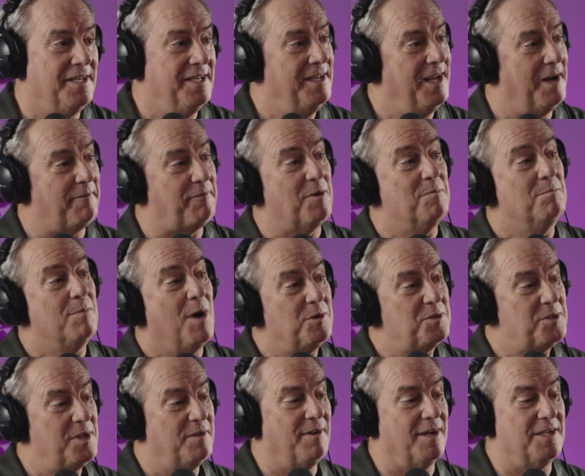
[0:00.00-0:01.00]
And for
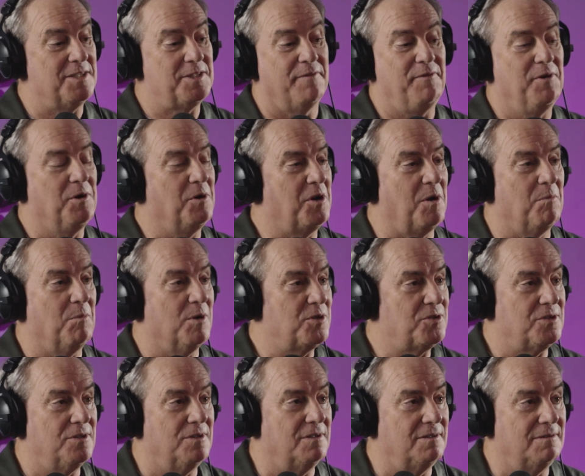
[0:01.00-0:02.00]
most of us, if you're a
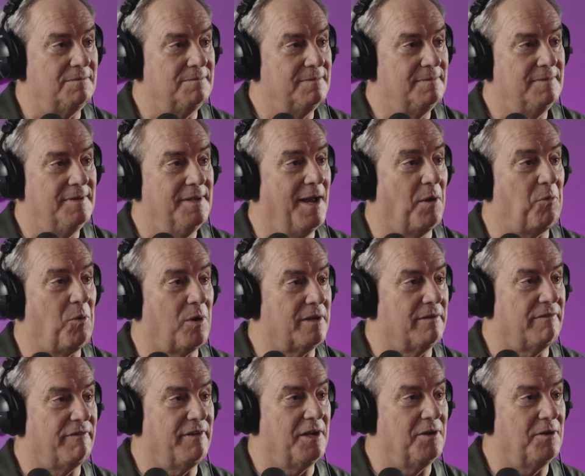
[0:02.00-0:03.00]
commercial network
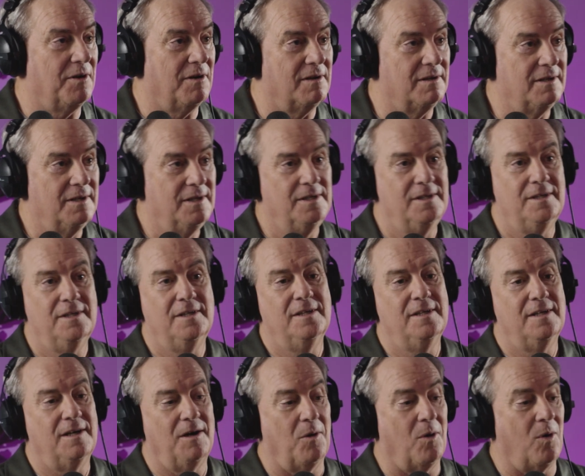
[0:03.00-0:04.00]
defender
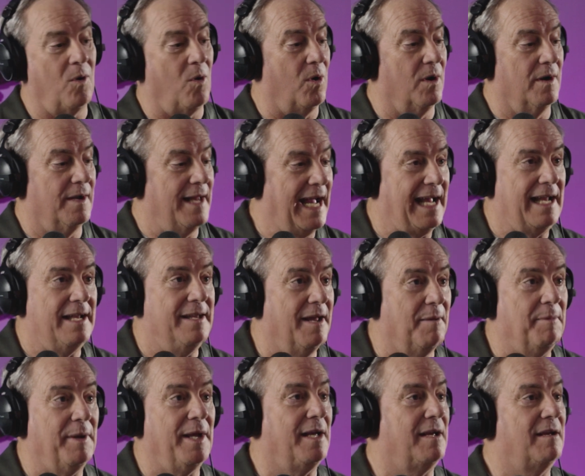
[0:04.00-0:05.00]
or an
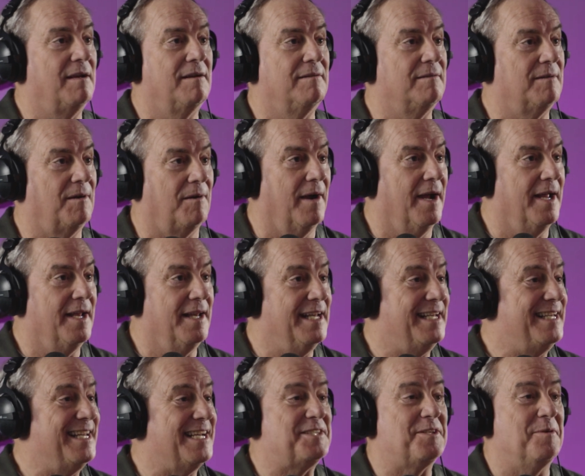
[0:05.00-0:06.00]
academic, all right, it
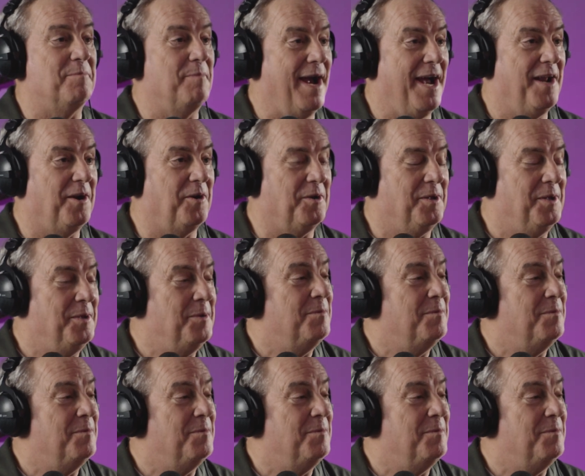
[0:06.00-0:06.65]
doesn't matter.